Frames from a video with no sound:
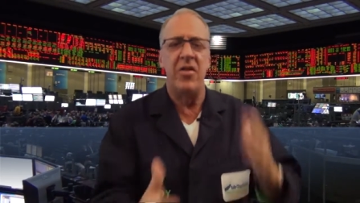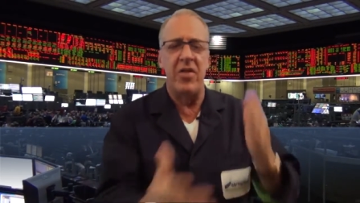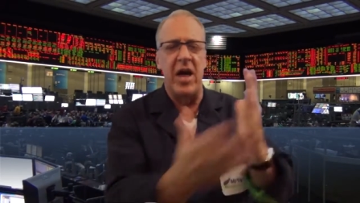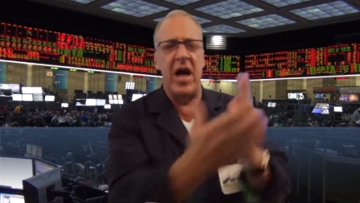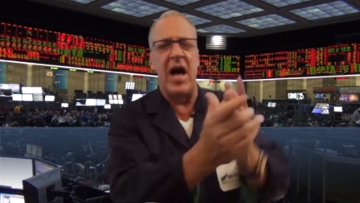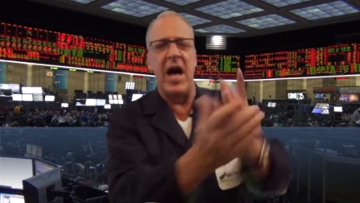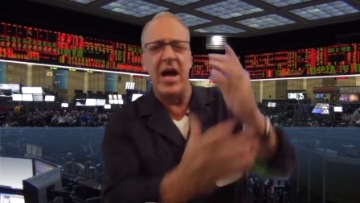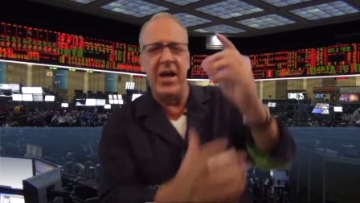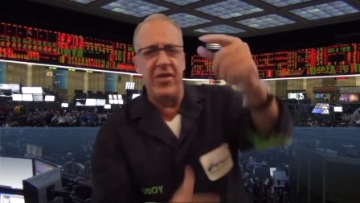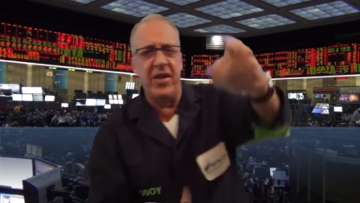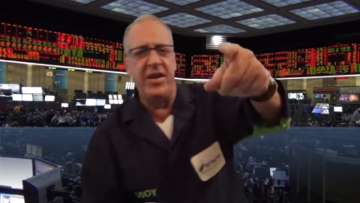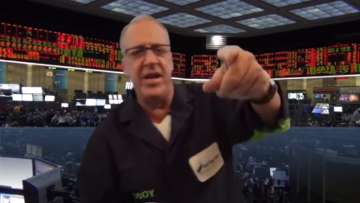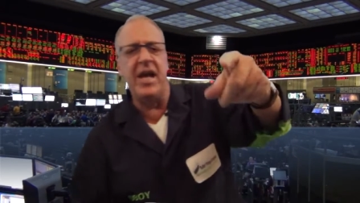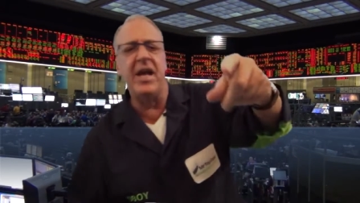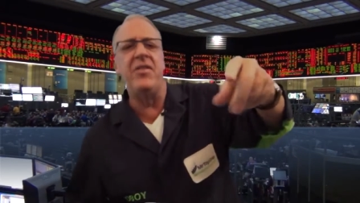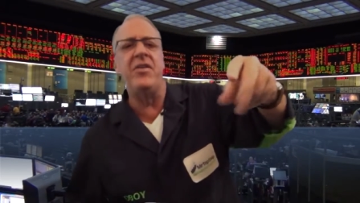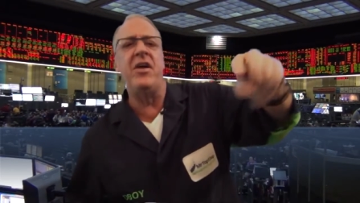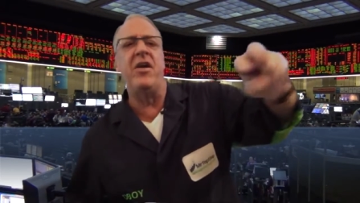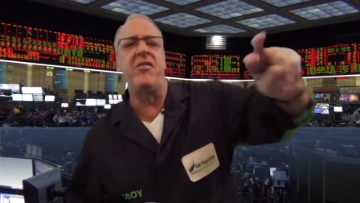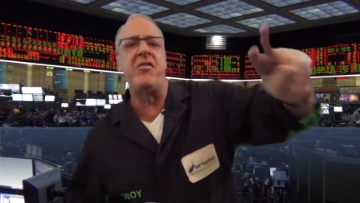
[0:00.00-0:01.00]
The high of the
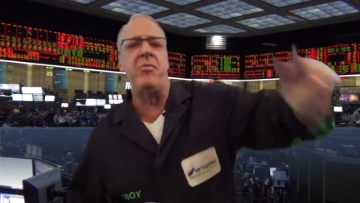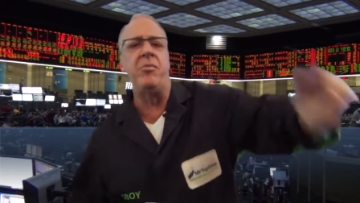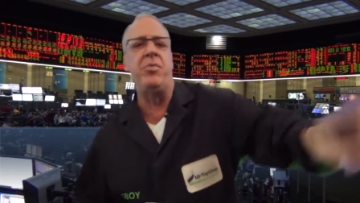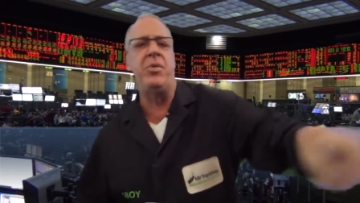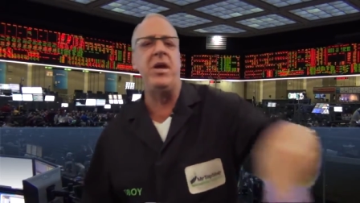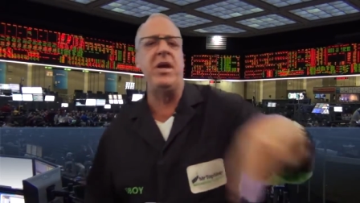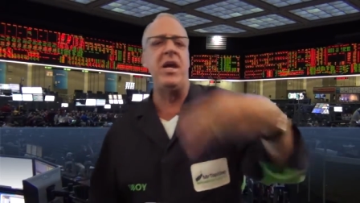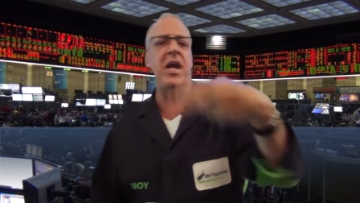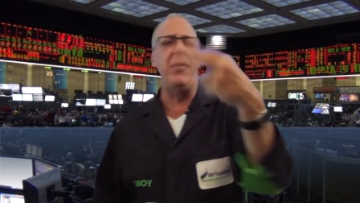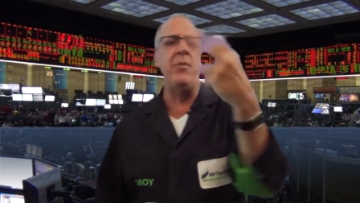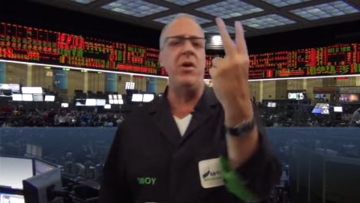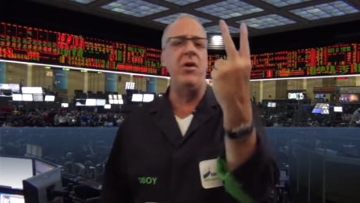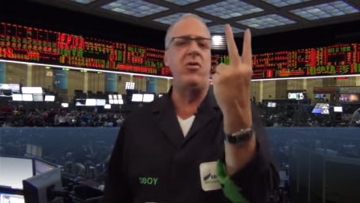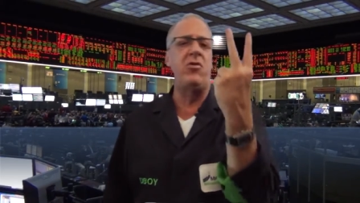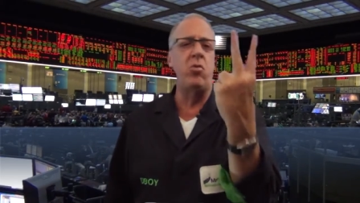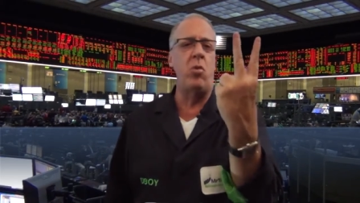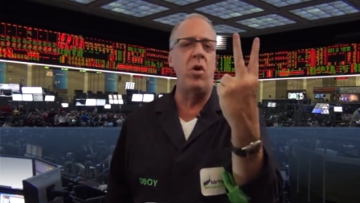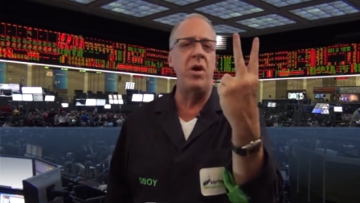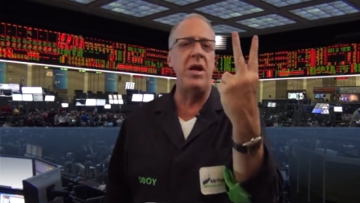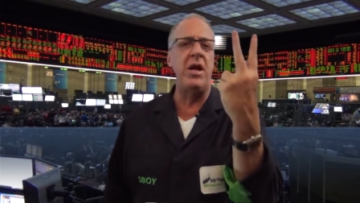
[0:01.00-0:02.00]
day in the S&P came at a
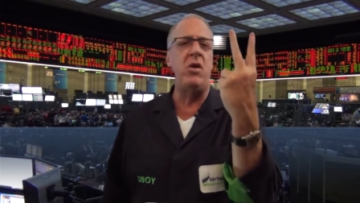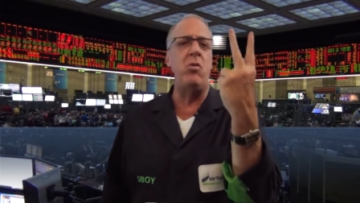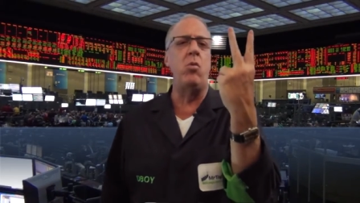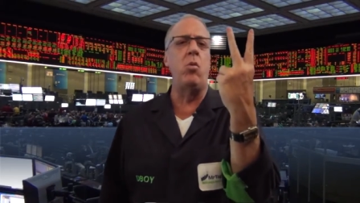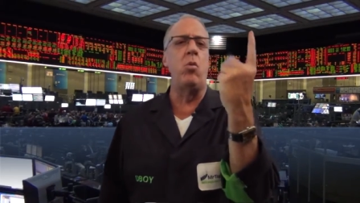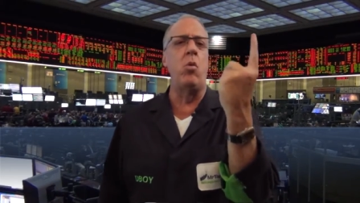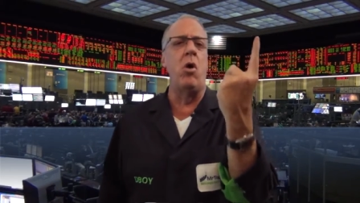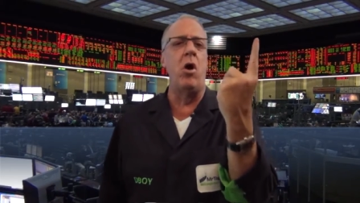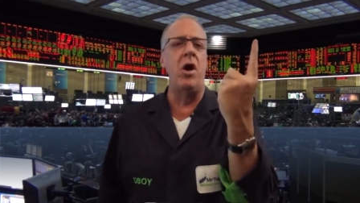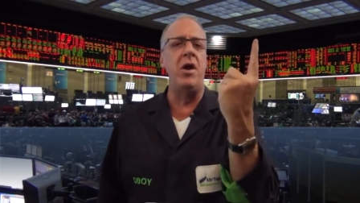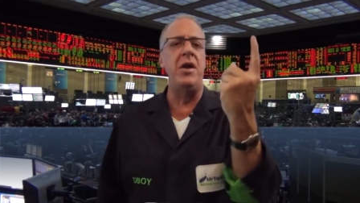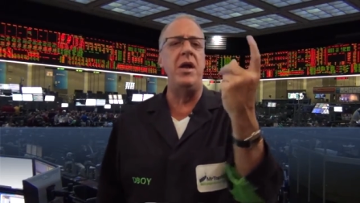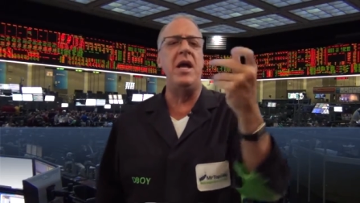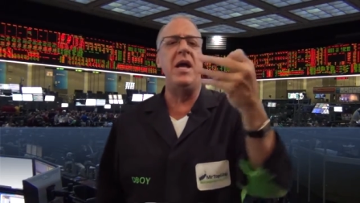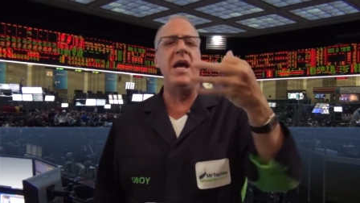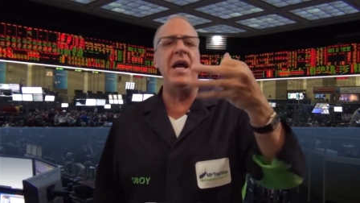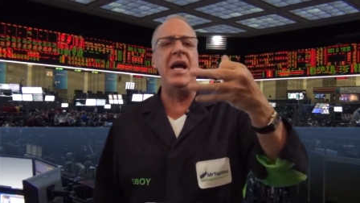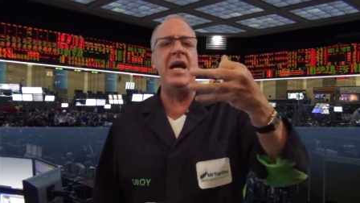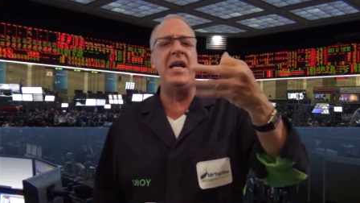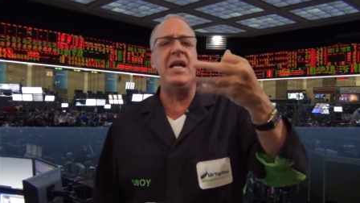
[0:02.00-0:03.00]

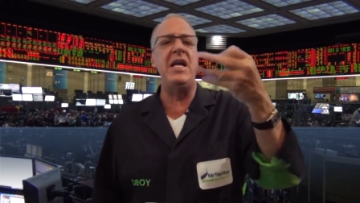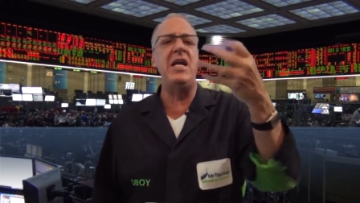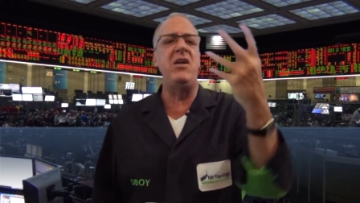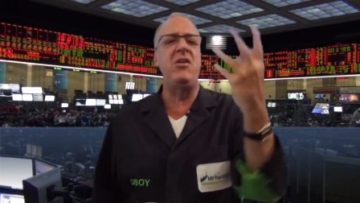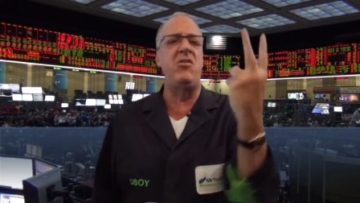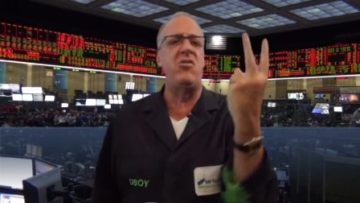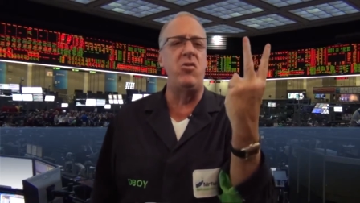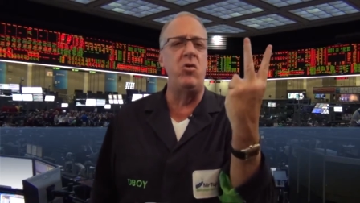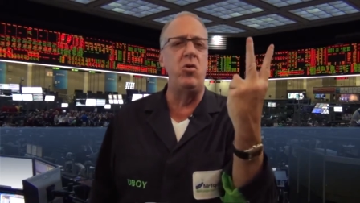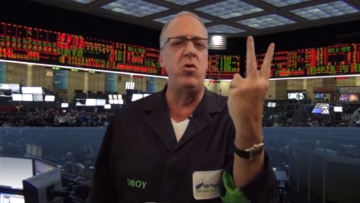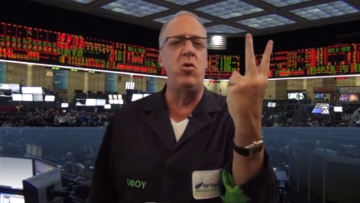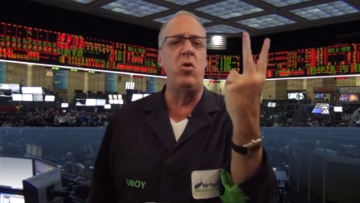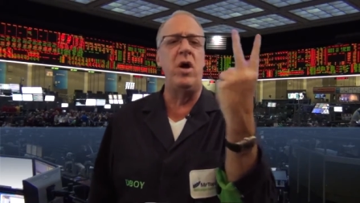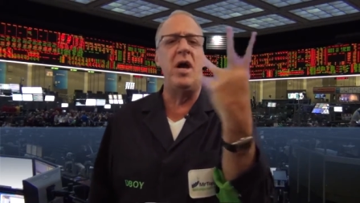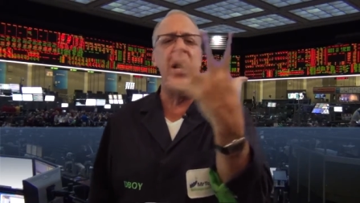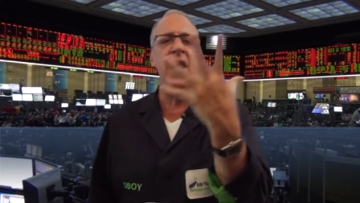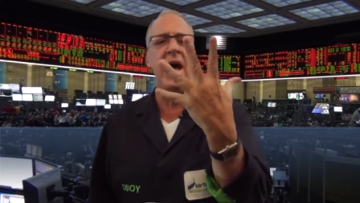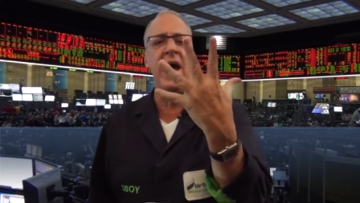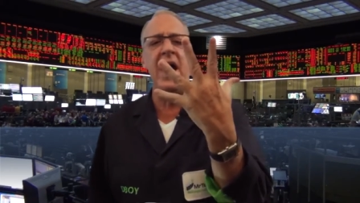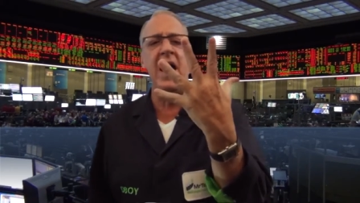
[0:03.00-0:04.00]

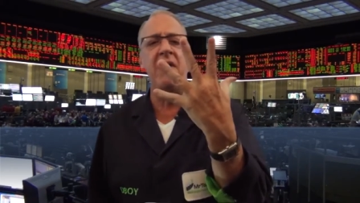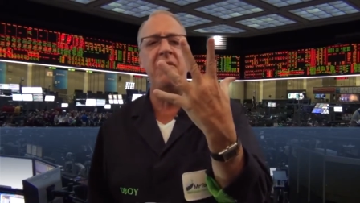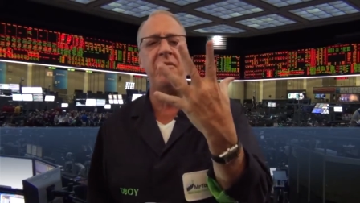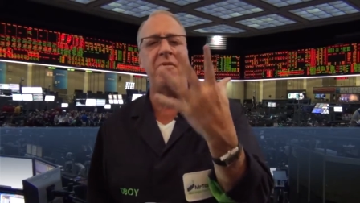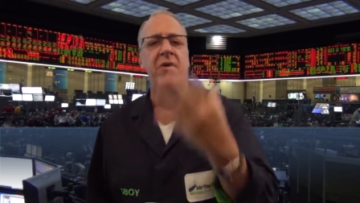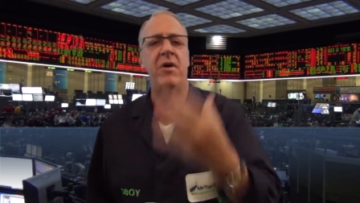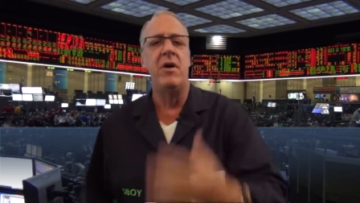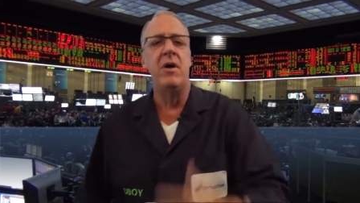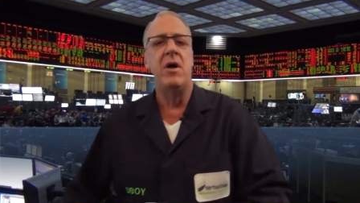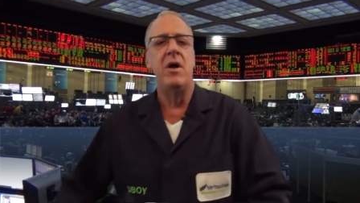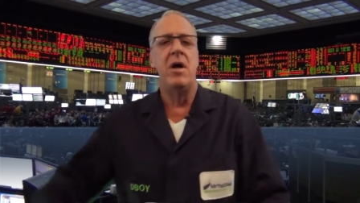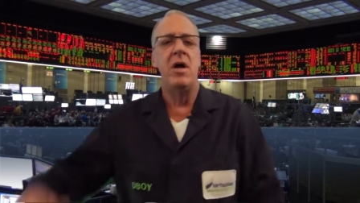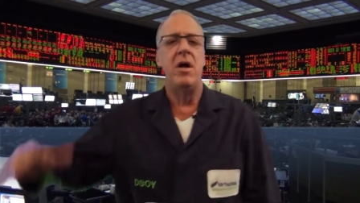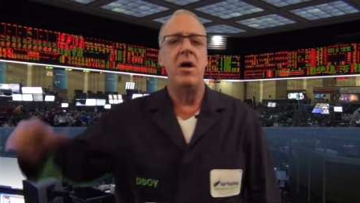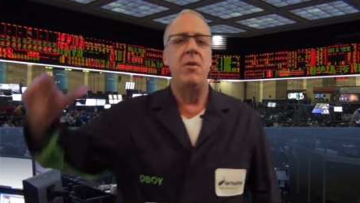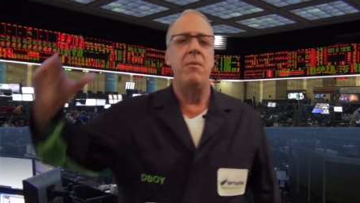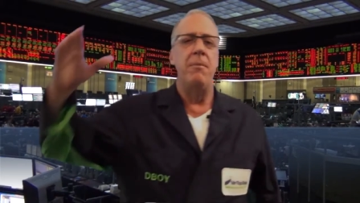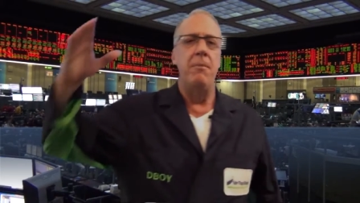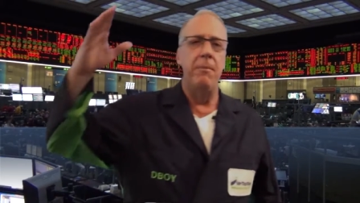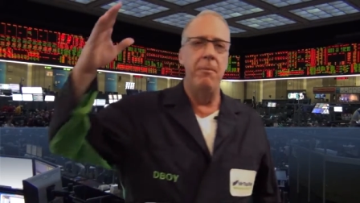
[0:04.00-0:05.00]
2182.5
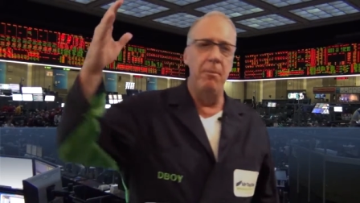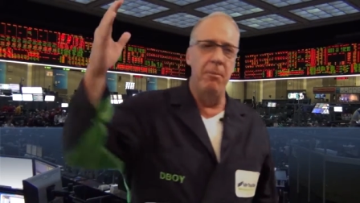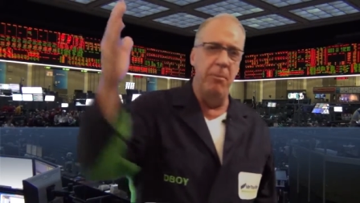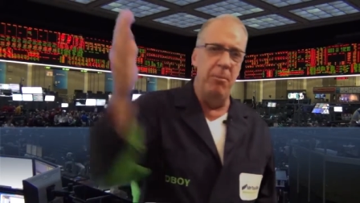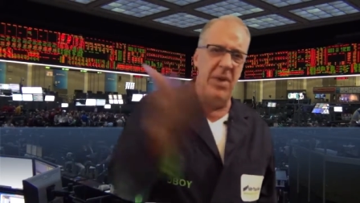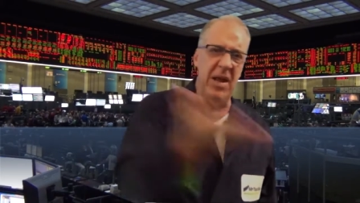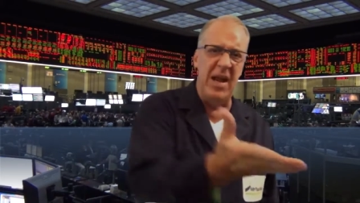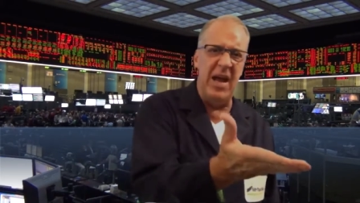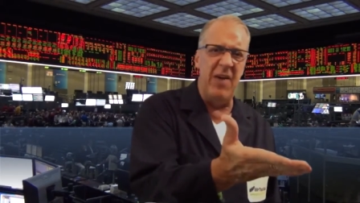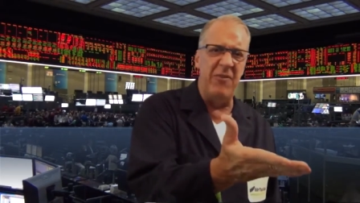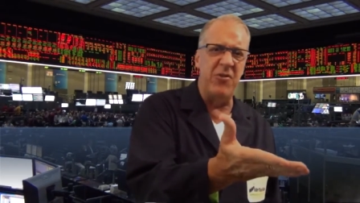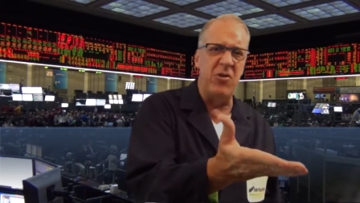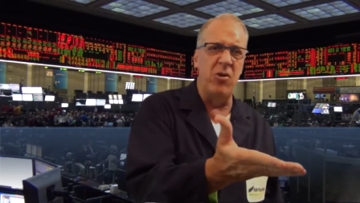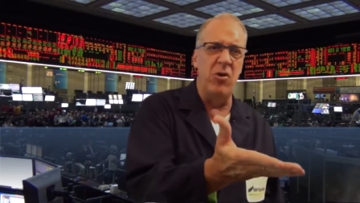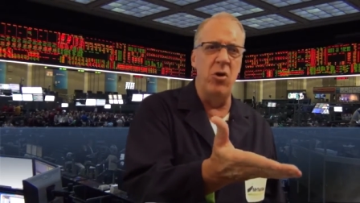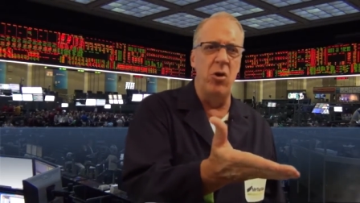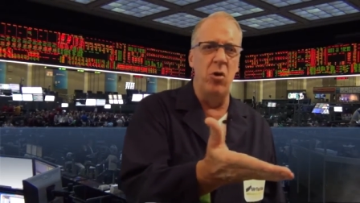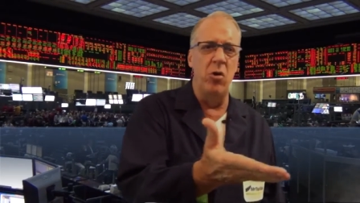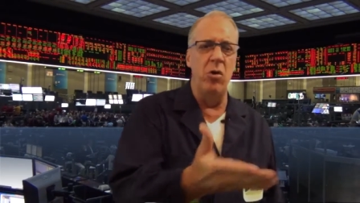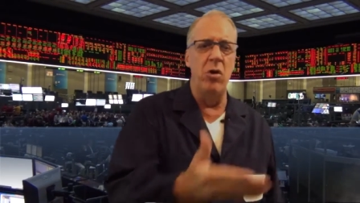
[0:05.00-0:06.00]

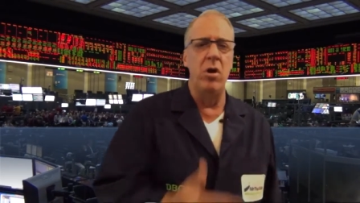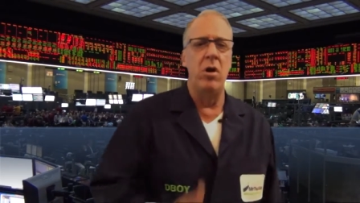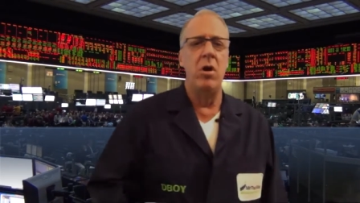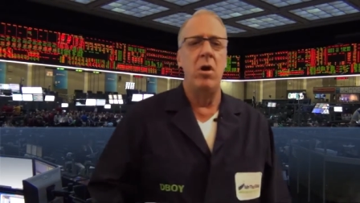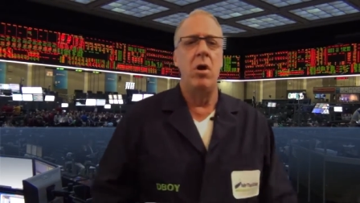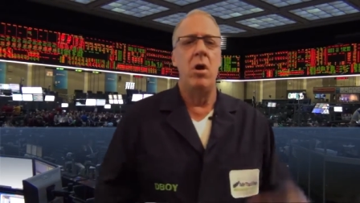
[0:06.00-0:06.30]
mid-afternoon.